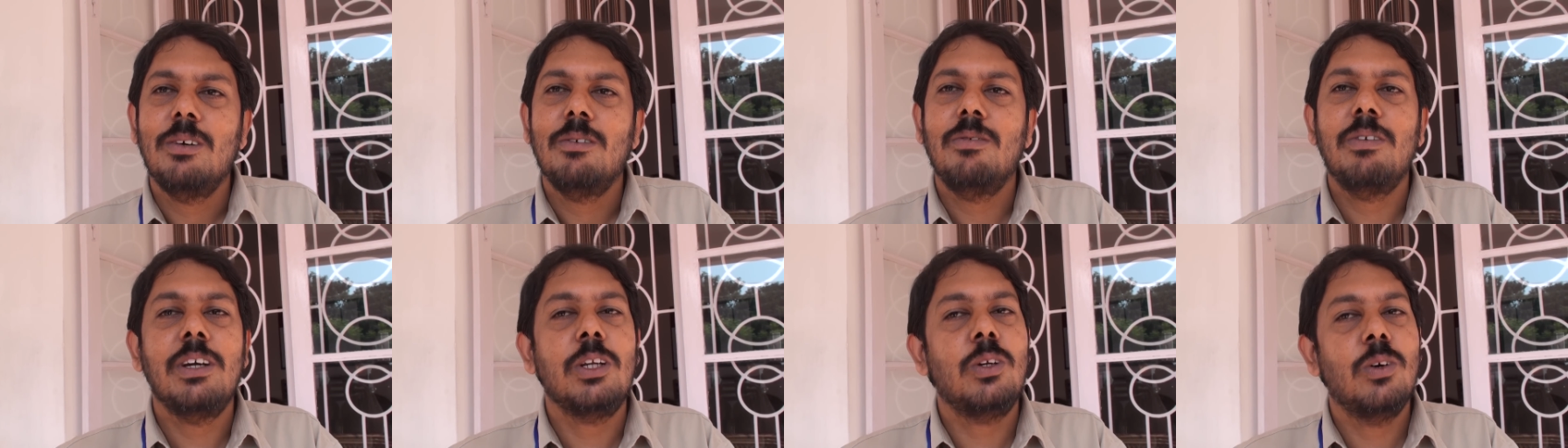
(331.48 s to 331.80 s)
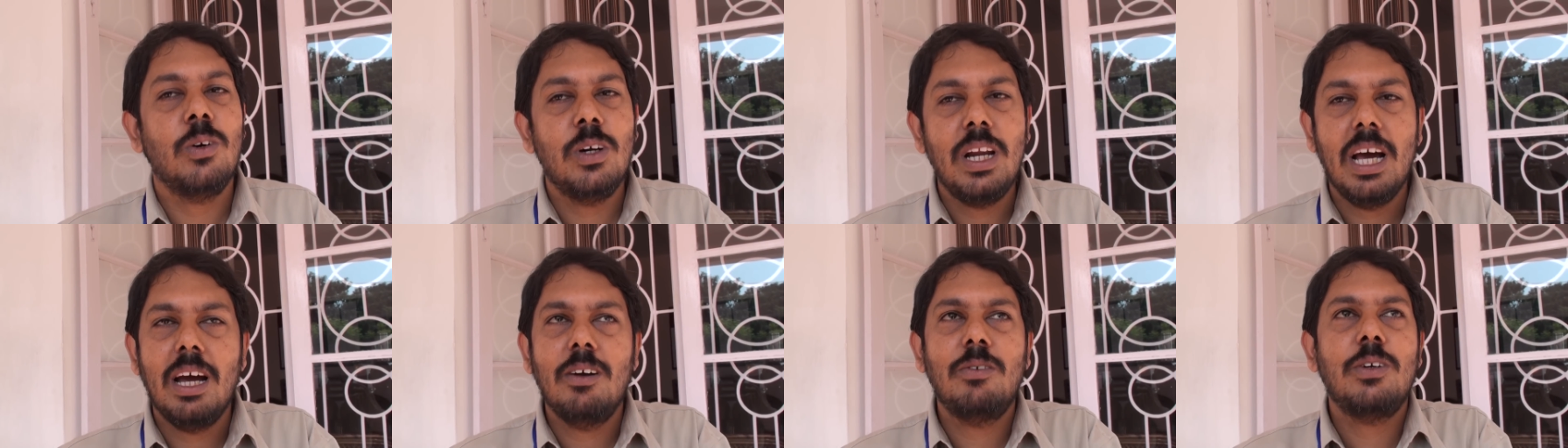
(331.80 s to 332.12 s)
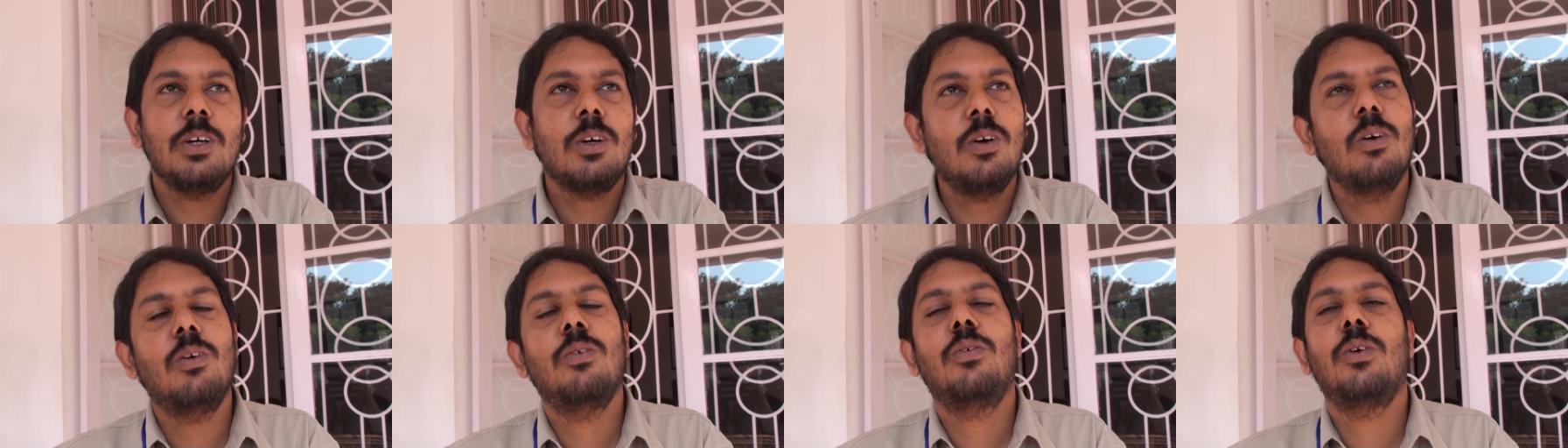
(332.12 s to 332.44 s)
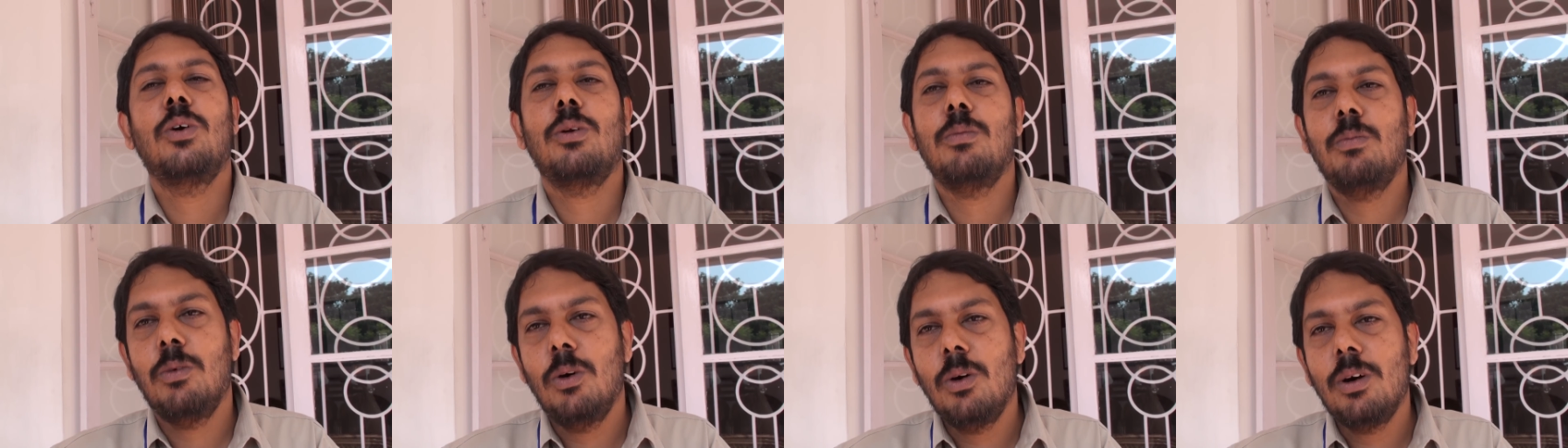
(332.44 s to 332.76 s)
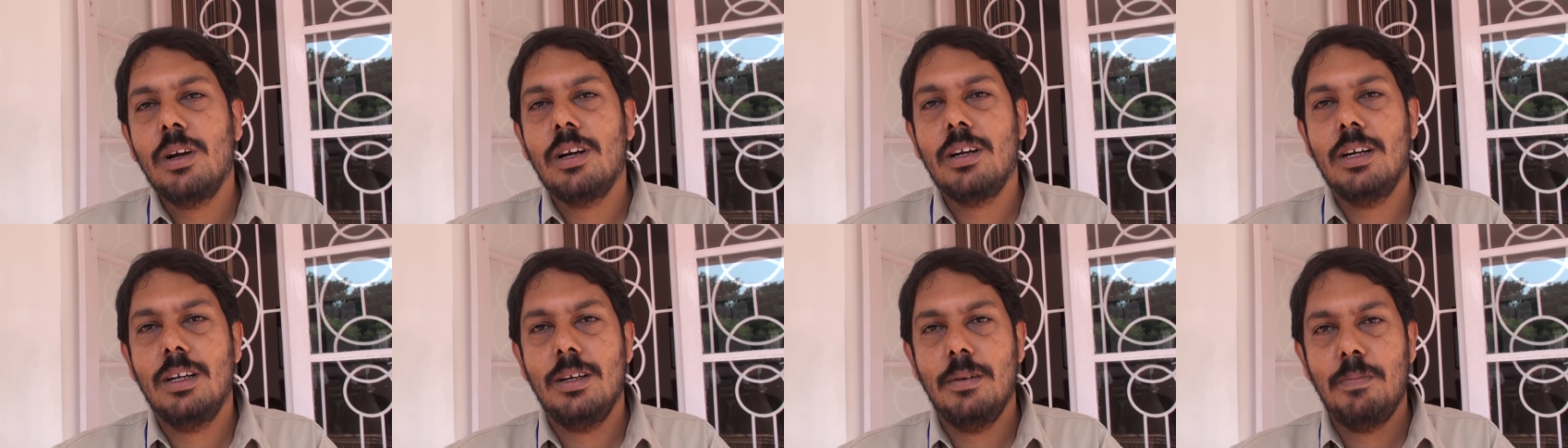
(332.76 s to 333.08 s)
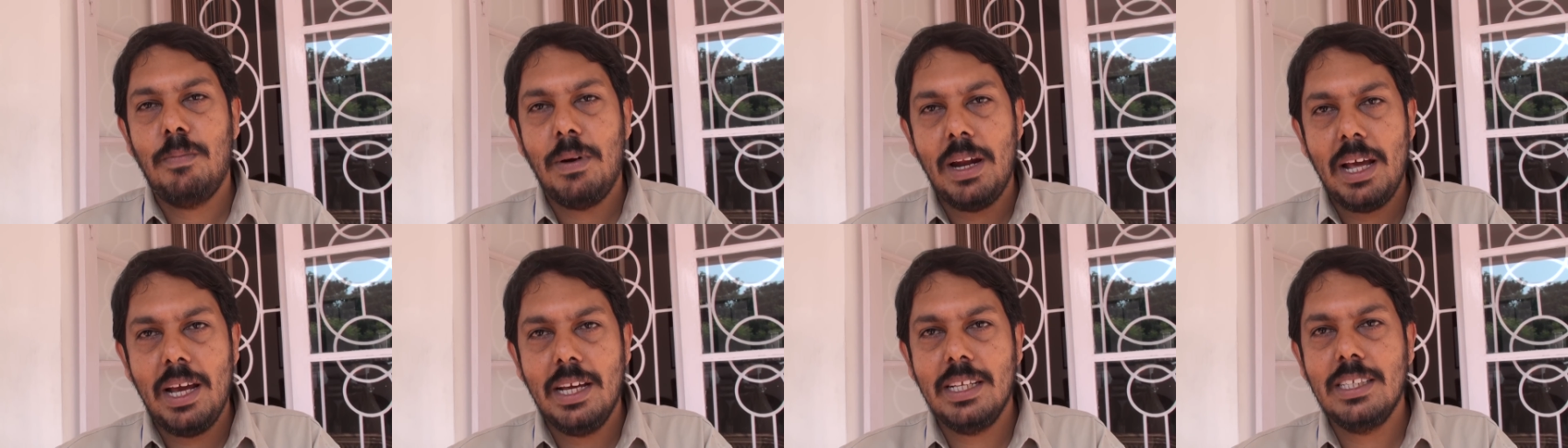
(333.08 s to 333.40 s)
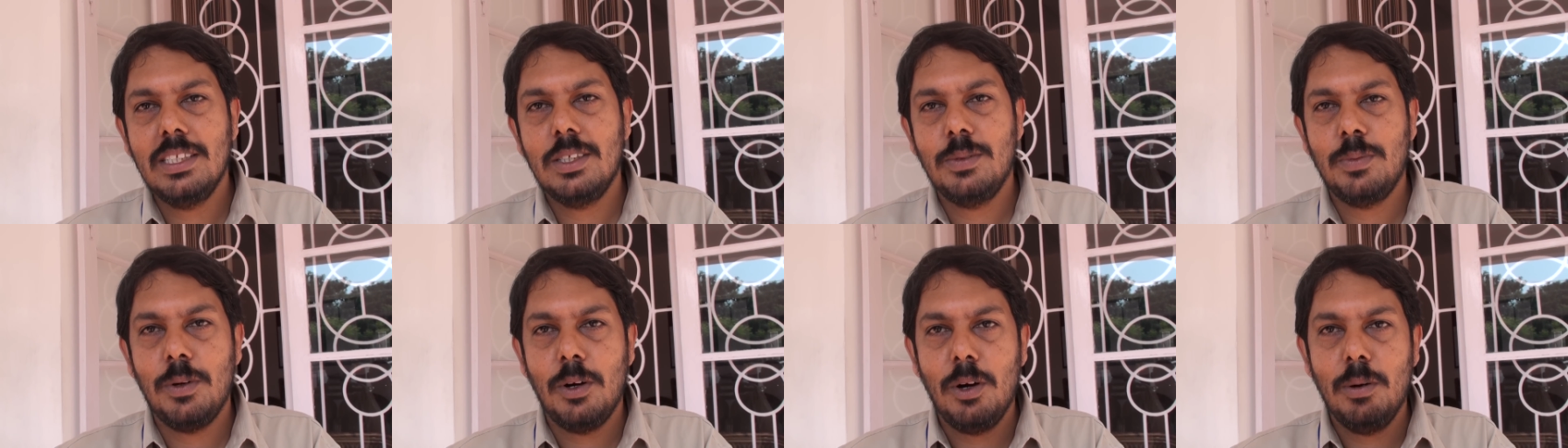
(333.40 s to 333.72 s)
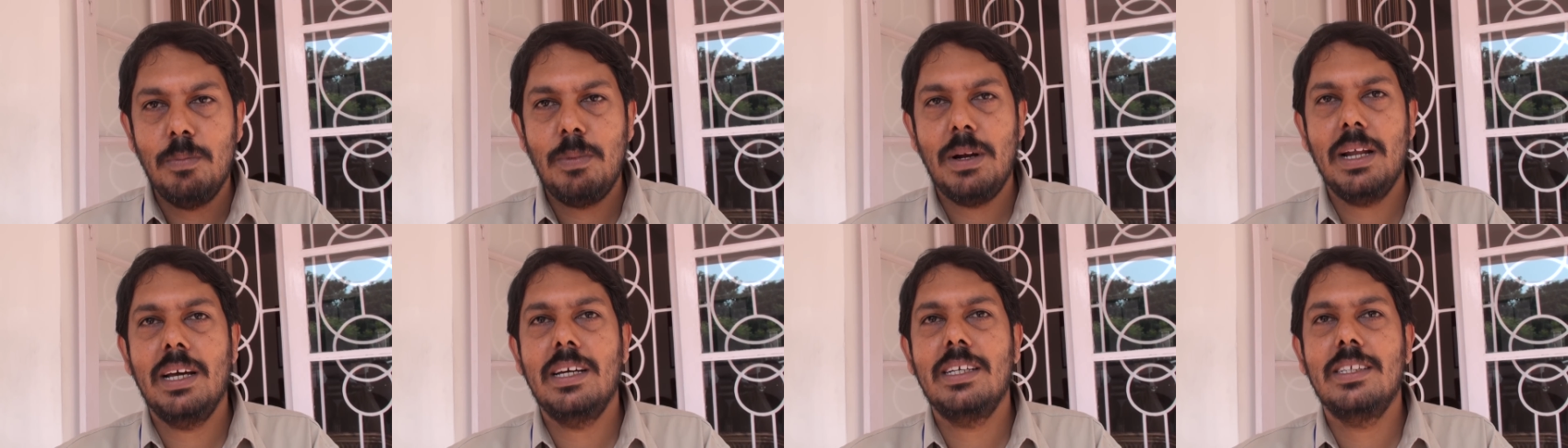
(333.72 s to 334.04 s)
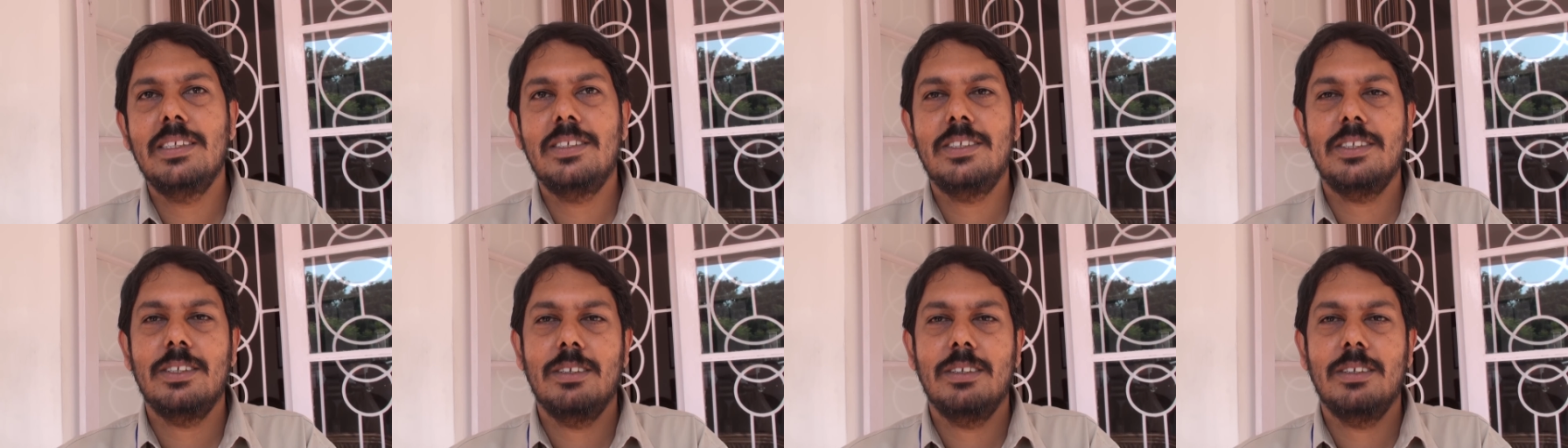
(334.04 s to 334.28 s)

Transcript: we don't have to go for more uh, plants, power plants,